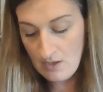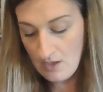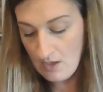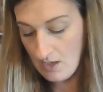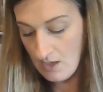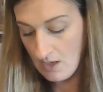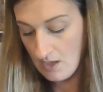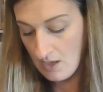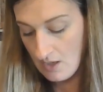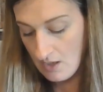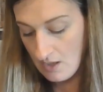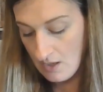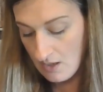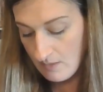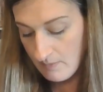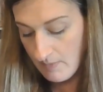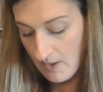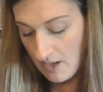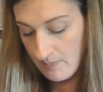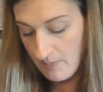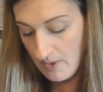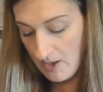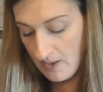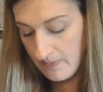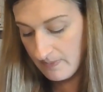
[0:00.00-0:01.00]
I
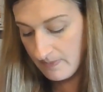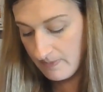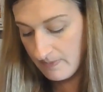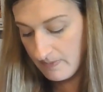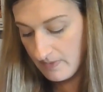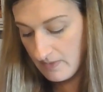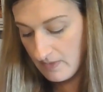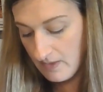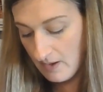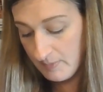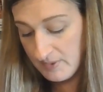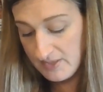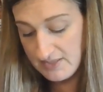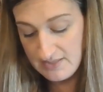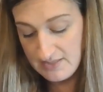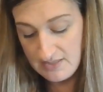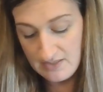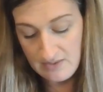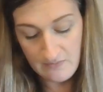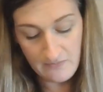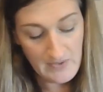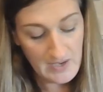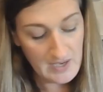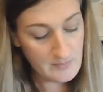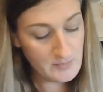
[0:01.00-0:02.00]
bought a piece of the
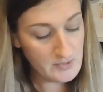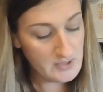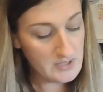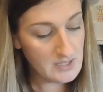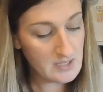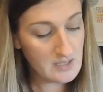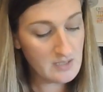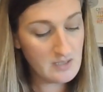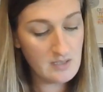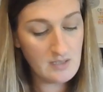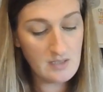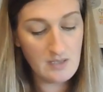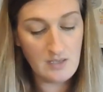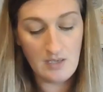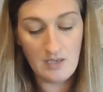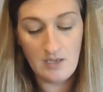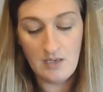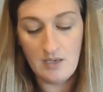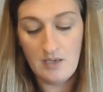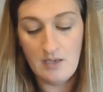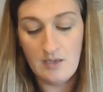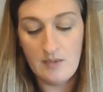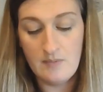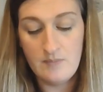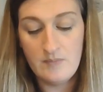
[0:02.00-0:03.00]
fabric.
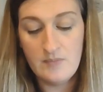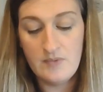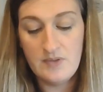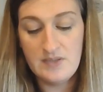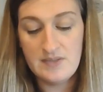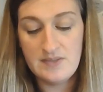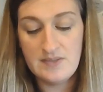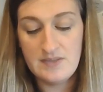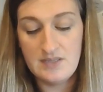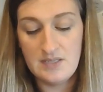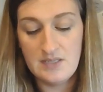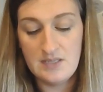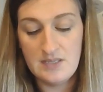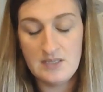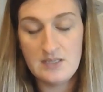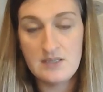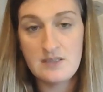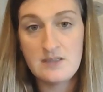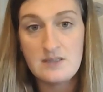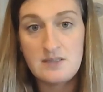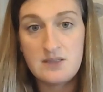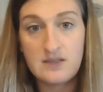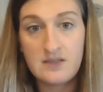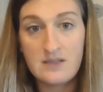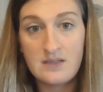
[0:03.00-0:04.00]
This
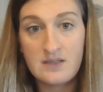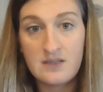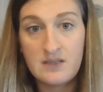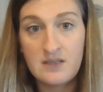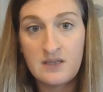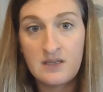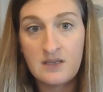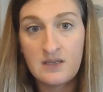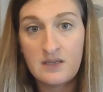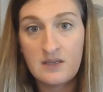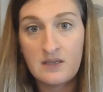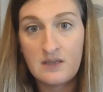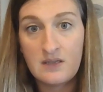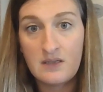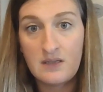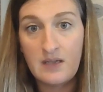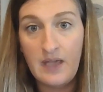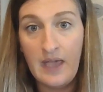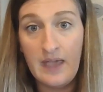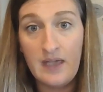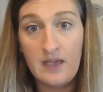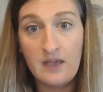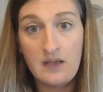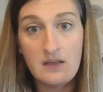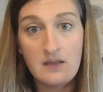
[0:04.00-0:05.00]
is
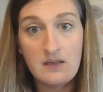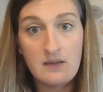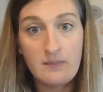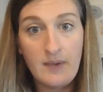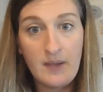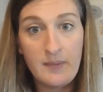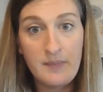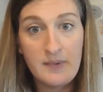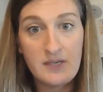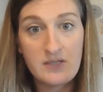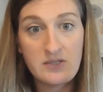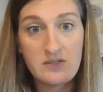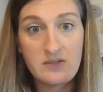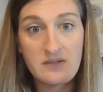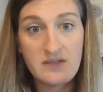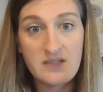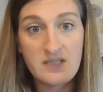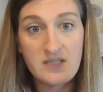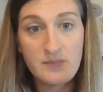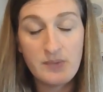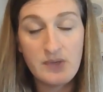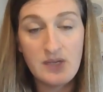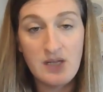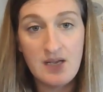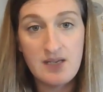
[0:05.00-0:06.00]
Ale by Picture This
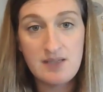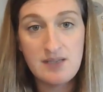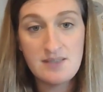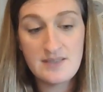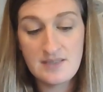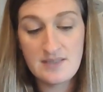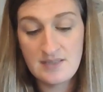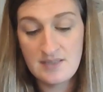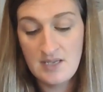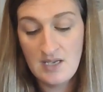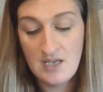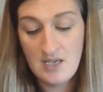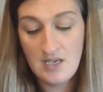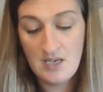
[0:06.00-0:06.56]
Plus.